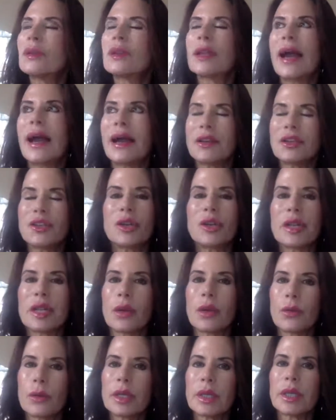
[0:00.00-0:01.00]
actually
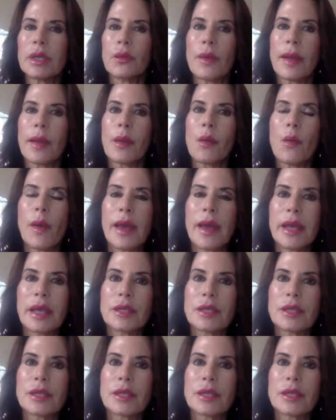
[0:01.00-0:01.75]
a really great way